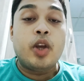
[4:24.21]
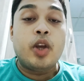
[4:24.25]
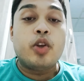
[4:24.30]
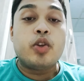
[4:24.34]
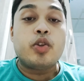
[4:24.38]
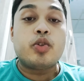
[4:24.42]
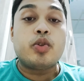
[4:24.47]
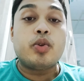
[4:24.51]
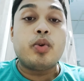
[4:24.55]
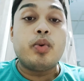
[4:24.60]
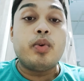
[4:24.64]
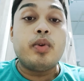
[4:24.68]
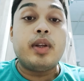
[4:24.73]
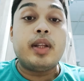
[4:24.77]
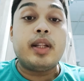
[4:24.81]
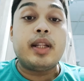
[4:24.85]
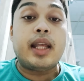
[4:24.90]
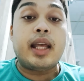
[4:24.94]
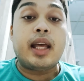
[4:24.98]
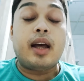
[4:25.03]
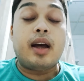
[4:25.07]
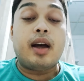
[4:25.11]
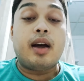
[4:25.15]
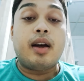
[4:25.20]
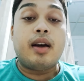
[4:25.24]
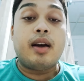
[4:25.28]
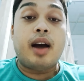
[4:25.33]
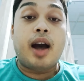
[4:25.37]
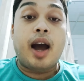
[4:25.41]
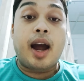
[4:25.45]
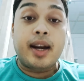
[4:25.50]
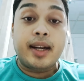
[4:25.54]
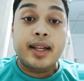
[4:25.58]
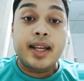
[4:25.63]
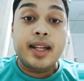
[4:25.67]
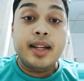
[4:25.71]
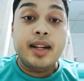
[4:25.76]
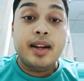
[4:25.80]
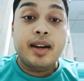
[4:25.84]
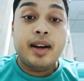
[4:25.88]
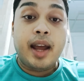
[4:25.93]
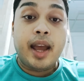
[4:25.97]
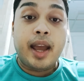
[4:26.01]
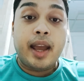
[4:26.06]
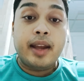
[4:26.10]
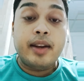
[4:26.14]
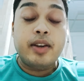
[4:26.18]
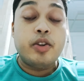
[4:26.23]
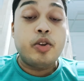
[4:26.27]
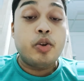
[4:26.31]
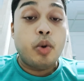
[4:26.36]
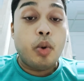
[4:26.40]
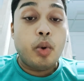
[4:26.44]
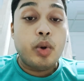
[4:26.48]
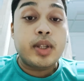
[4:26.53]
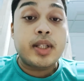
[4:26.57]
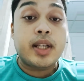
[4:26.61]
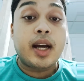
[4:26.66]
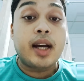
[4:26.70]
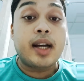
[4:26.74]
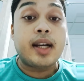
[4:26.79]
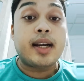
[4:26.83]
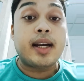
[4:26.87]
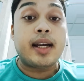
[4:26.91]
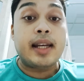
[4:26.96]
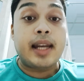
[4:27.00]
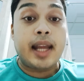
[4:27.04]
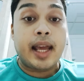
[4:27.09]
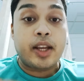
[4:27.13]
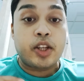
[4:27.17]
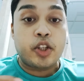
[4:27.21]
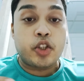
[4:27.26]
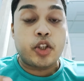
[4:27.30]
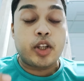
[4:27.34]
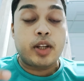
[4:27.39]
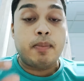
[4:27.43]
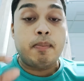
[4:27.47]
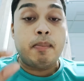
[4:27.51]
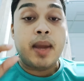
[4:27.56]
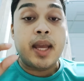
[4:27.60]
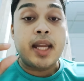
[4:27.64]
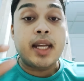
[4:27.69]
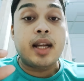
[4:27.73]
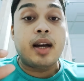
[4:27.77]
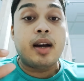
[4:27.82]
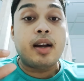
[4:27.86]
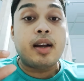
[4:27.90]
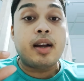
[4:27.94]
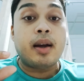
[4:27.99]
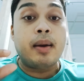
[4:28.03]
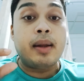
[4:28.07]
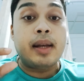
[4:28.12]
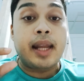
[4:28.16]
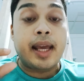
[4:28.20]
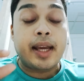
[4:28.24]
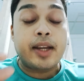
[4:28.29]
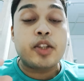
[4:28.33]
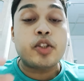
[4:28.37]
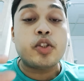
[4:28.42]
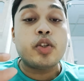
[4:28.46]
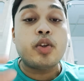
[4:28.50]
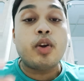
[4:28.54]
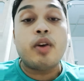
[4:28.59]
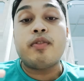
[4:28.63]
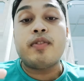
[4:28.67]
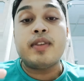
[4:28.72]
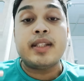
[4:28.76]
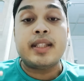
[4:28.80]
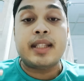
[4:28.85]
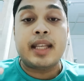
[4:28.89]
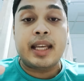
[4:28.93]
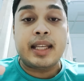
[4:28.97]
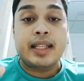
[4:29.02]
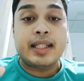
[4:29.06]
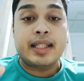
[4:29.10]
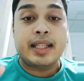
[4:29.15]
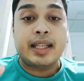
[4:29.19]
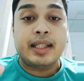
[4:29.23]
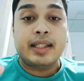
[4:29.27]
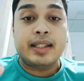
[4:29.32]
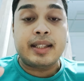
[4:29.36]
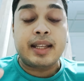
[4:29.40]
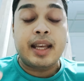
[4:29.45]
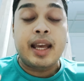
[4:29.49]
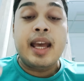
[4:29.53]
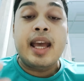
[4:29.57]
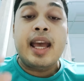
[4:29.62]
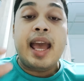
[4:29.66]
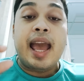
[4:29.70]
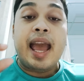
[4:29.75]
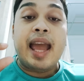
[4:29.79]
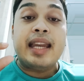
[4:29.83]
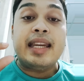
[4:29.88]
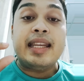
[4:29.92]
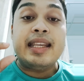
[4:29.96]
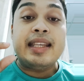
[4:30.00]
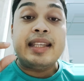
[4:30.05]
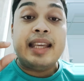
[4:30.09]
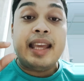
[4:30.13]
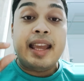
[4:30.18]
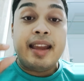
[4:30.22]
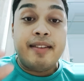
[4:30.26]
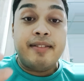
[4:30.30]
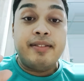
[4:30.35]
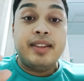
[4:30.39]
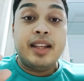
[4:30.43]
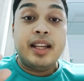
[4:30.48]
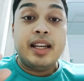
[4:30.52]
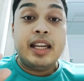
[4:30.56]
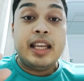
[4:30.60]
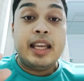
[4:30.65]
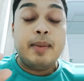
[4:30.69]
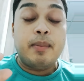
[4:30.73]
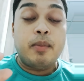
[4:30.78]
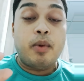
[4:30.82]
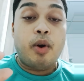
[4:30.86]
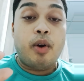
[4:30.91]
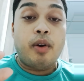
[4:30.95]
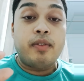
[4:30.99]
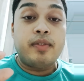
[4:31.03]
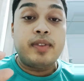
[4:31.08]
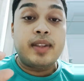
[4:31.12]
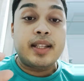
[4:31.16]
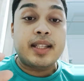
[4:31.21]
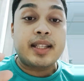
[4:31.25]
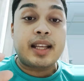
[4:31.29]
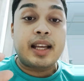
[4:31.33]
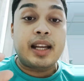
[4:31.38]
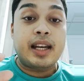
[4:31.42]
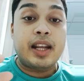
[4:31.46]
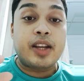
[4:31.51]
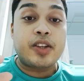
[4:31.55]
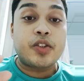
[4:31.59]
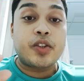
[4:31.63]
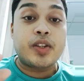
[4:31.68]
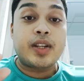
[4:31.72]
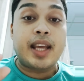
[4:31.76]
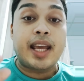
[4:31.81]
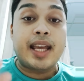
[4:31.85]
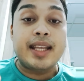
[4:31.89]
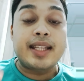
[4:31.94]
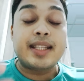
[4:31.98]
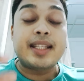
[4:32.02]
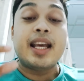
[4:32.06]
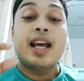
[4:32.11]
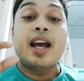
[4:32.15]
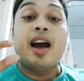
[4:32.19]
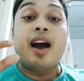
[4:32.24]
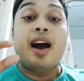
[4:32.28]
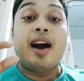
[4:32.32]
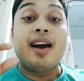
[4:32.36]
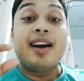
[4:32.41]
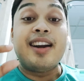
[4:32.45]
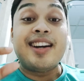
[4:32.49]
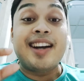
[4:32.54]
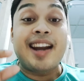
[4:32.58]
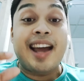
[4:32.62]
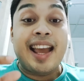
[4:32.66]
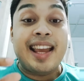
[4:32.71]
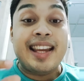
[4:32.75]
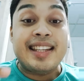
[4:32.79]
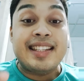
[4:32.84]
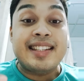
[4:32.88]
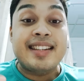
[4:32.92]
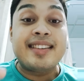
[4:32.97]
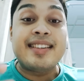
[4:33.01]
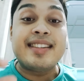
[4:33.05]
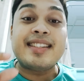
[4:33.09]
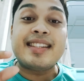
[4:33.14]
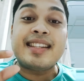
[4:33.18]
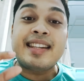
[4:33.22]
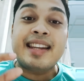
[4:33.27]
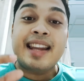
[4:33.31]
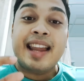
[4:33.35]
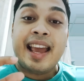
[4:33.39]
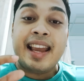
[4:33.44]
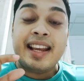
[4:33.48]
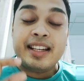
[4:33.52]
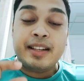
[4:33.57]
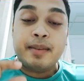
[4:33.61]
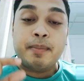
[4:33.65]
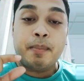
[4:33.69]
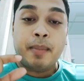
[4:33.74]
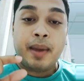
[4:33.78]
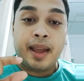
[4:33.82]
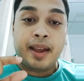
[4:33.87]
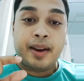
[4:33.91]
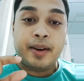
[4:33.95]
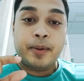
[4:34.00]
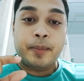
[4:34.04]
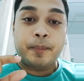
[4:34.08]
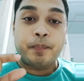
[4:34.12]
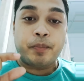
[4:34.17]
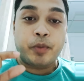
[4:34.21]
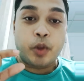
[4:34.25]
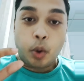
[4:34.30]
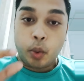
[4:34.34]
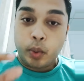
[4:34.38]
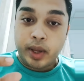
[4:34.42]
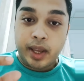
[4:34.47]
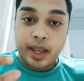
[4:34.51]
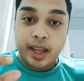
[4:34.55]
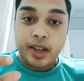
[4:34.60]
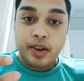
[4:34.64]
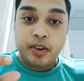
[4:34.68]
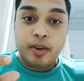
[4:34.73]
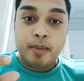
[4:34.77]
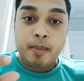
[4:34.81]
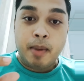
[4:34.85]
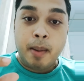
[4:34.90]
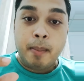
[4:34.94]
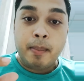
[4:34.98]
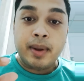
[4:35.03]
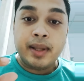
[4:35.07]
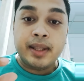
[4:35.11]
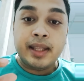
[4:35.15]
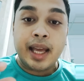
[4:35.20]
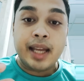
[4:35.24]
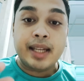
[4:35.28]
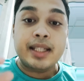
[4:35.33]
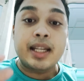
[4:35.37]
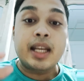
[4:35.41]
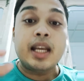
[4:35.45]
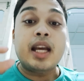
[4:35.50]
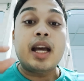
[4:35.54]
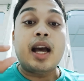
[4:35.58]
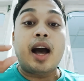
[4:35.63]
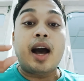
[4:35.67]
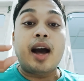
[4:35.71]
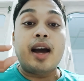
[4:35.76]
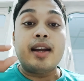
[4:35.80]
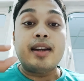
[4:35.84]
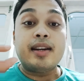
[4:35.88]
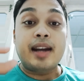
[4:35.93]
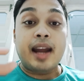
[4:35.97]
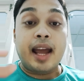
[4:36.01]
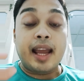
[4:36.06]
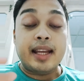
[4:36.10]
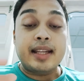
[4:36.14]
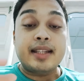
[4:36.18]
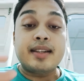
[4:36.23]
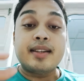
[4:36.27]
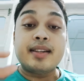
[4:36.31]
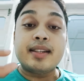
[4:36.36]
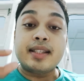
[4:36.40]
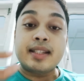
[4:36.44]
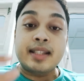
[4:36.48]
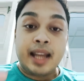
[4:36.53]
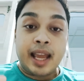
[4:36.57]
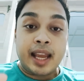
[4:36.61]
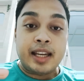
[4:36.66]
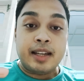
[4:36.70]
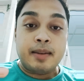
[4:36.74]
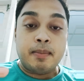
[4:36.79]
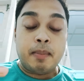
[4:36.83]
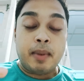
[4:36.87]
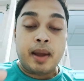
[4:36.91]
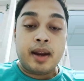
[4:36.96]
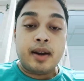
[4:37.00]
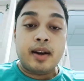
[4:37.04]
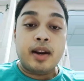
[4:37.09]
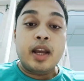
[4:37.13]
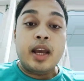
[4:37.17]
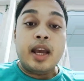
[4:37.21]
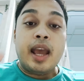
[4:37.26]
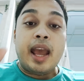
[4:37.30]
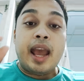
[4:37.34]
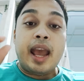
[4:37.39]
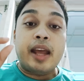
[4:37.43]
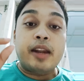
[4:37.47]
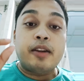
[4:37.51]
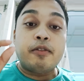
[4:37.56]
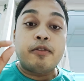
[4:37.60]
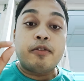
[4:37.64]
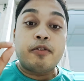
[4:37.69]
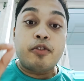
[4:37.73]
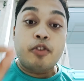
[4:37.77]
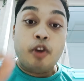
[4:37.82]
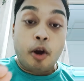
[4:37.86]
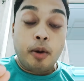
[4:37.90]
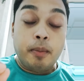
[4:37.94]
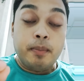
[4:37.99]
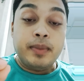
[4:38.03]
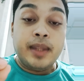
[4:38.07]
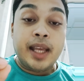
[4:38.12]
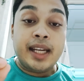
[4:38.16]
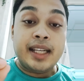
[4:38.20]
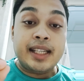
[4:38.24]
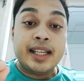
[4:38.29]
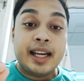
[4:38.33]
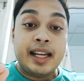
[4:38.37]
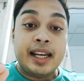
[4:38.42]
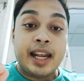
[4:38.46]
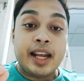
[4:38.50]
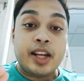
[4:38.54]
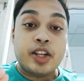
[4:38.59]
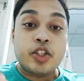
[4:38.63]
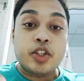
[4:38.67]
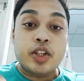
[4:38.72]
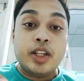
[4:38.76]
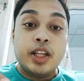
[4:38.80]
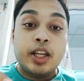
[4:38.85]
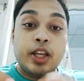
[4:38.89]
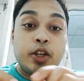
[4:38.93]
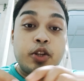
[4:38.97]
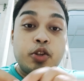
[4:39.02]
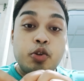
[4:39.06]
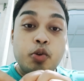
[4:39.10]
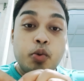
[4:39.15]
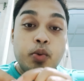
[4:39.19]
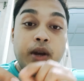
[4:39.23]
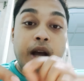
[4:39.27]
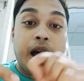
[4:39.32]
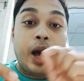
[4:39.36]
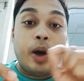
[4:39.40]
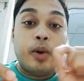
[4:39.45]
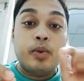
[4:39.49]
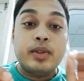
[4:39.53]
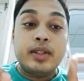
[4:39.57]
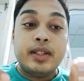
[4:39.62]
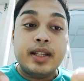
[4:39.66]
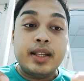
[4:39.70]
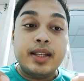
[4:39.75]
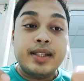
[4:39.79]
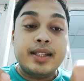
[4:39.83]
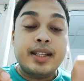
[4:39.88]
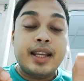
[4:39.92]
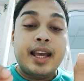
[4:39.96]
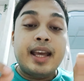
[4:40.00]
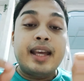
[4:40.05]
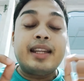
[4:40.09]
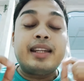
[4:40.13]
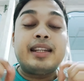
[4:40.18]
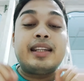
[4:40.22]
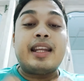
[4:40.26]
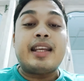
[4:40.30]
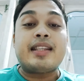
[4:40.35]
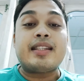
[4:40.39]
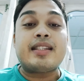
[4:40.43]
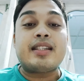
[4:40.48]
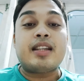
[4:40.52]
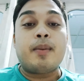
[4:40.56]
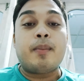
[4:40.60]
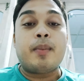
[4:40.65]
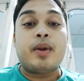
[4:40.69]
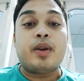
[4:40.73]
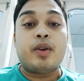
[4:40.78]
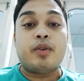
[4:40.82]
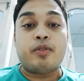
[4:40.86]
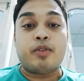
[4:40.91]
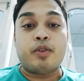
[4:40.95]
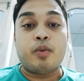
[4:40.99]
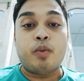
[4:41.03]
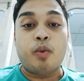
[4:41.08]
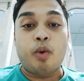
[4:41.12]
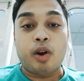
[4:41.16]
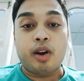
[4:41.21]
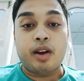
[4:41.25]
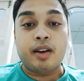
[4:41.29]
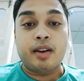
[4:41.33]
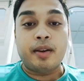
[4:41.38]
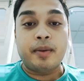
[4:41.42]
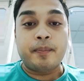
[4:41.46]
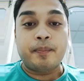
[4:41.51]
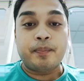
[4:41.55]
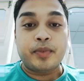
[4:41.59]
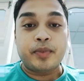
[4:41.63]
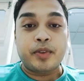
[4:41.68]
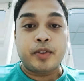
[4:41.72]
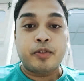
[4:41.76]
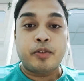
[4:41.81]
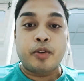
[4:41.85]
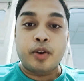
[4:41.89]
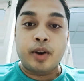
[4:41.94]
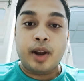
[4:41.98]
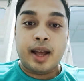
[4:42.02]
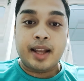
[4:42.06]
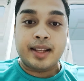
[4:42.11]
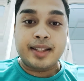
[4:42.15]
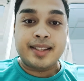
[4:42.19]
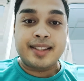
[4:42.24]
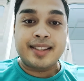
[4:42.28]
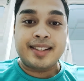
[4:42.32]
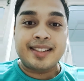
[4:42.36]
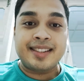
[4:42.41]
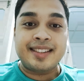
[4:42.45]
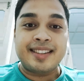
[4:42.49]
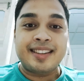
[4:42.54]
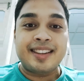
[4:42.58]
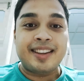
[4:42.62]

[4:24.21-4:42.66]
So R.K. Narayan wrote a collection, made a collection of his essays, and he gave the name of this collection as A Writer's Nightmare. Okay, remember that, A Writer's Nightmare. And from that collection, he took out this Testament of a Walker for us.